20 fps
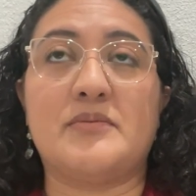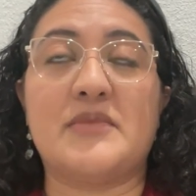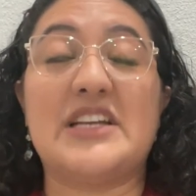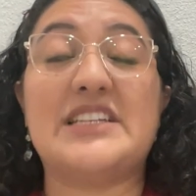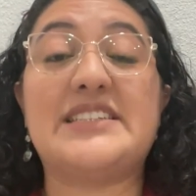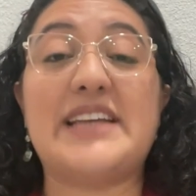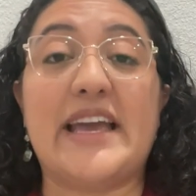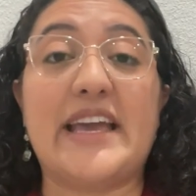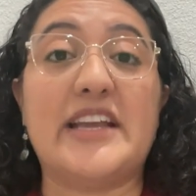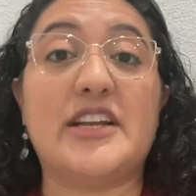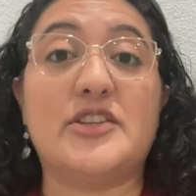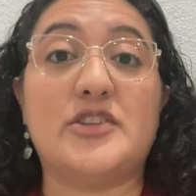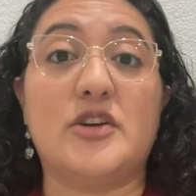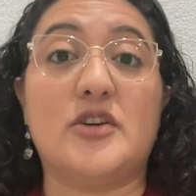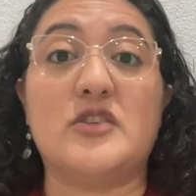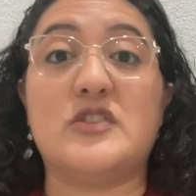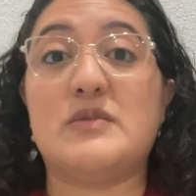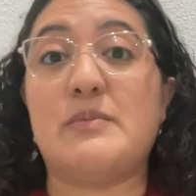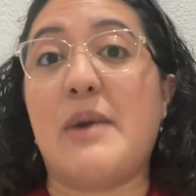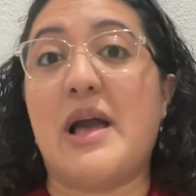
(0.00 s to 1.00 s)

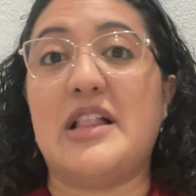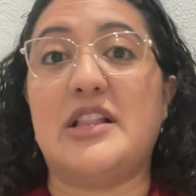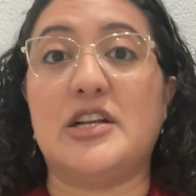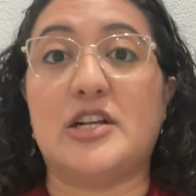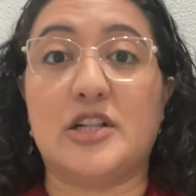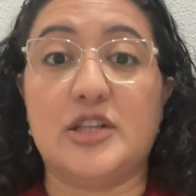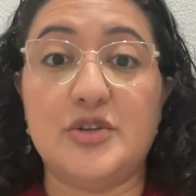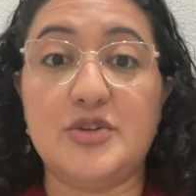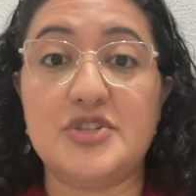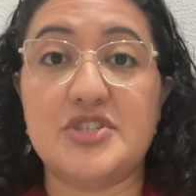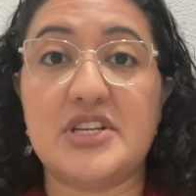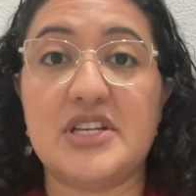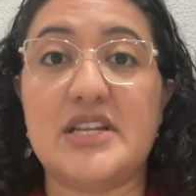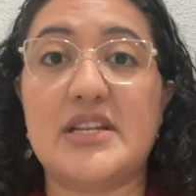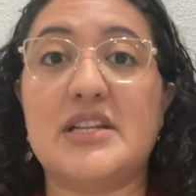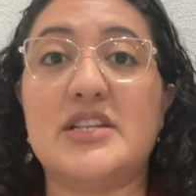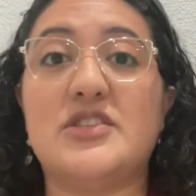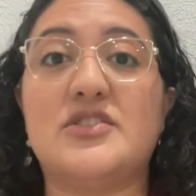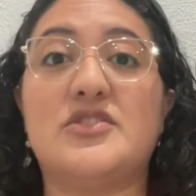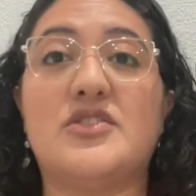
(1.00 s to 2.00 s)
diagnose
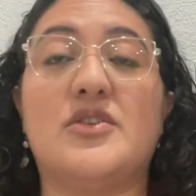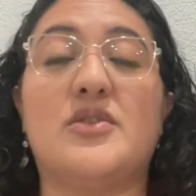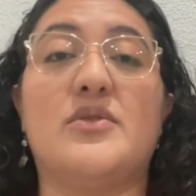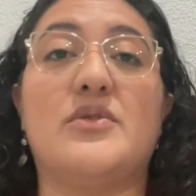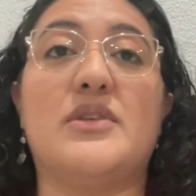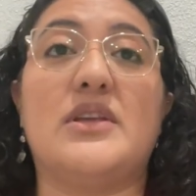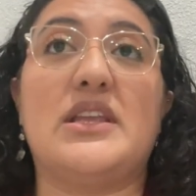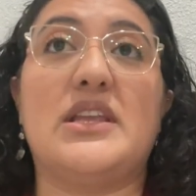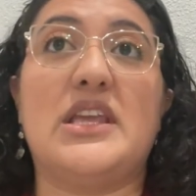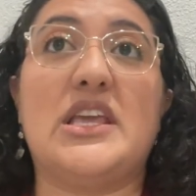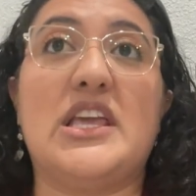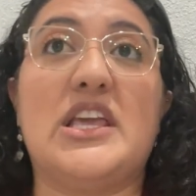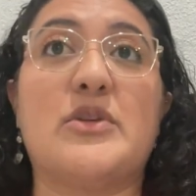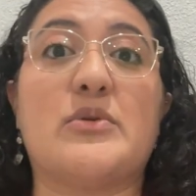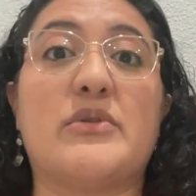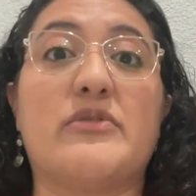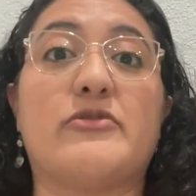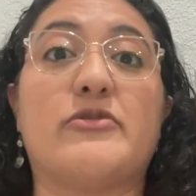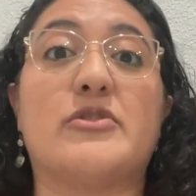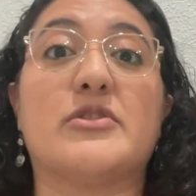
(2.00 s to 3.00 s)
malocclusion so he can
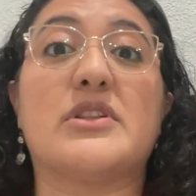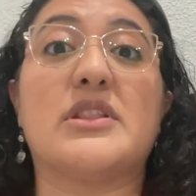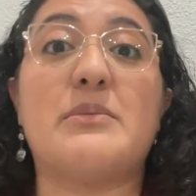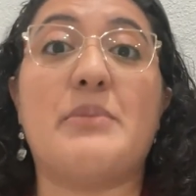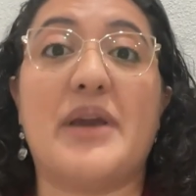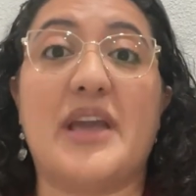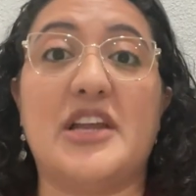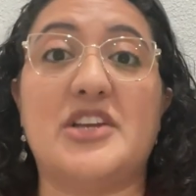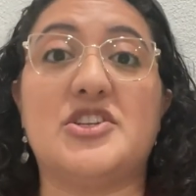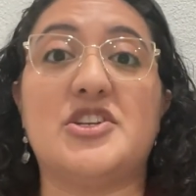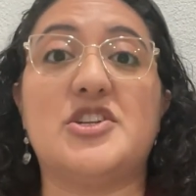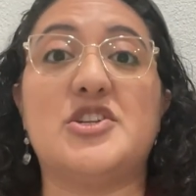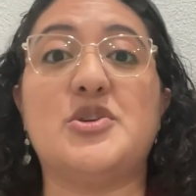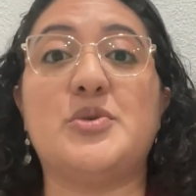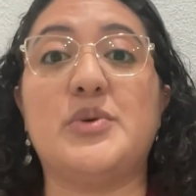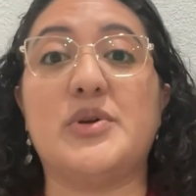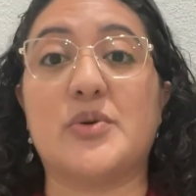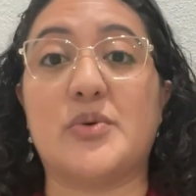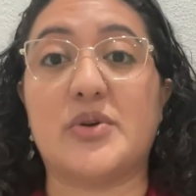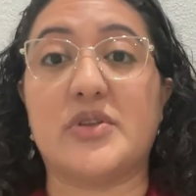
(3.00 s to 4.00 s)
refer the patient
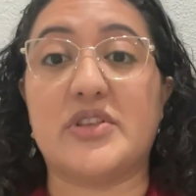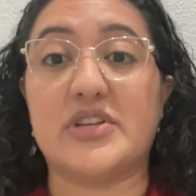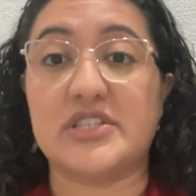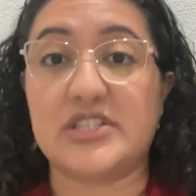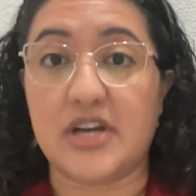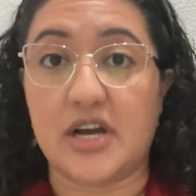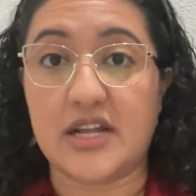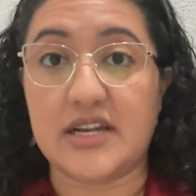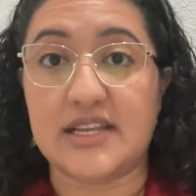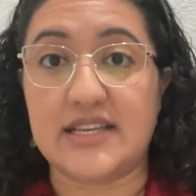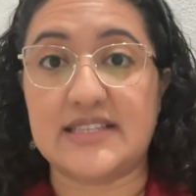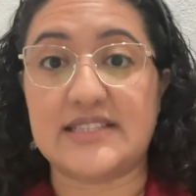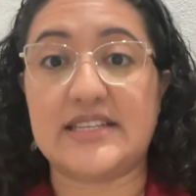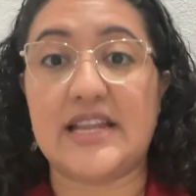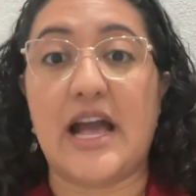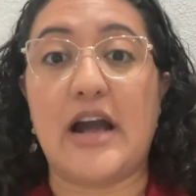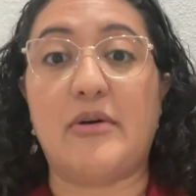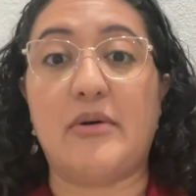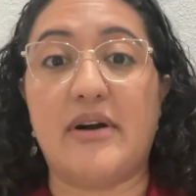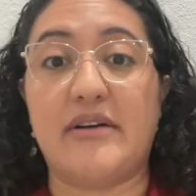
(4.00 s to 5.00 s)
to an orthodontist.
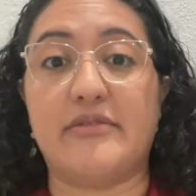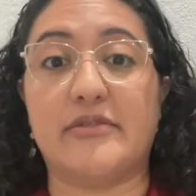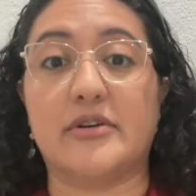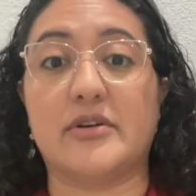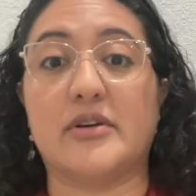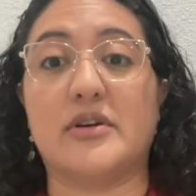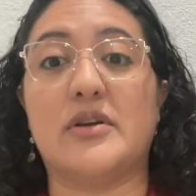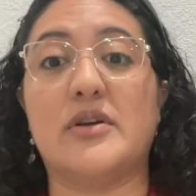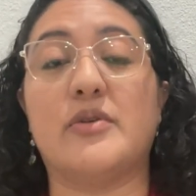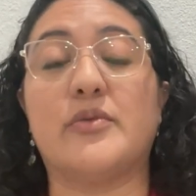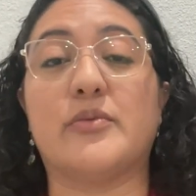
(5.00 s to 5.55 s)
However,